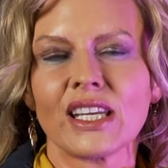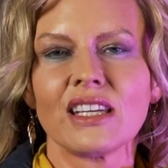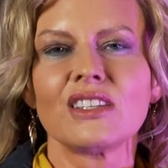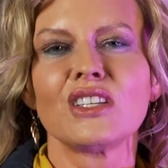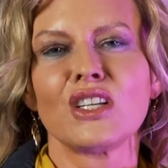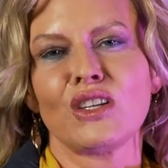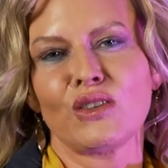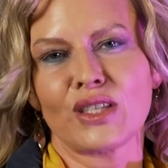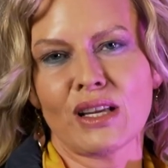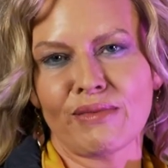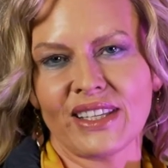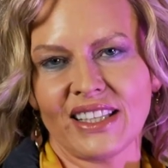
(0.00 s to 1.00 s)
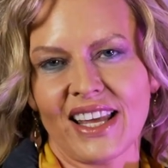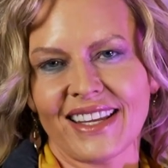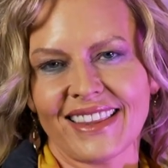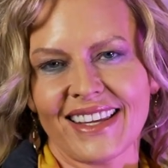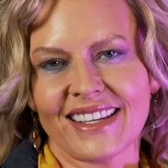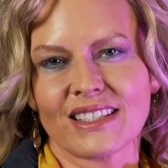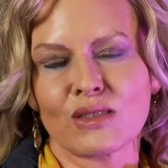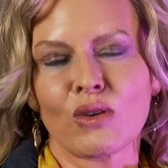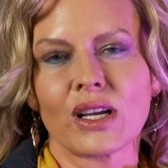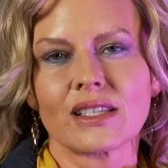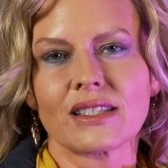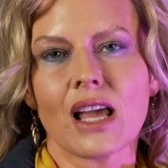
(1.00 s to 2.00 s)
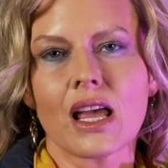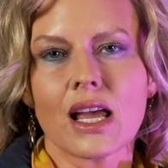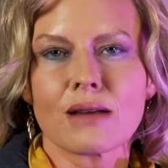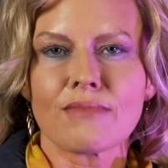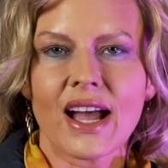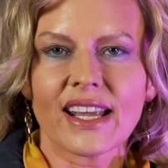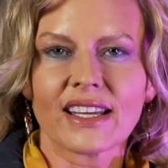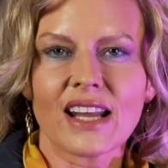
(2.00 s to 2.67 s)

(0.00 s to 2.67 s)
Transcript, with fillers: need to do something like this was Mike